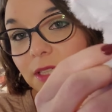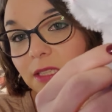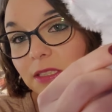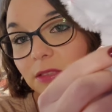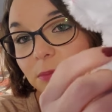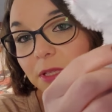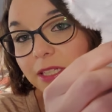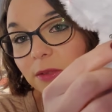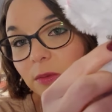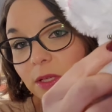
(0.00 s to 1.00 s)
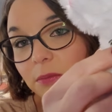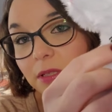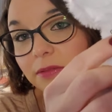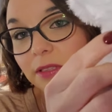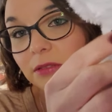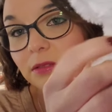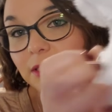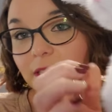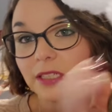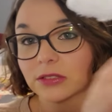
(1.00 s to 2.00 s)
It is black and white buffalo. Look how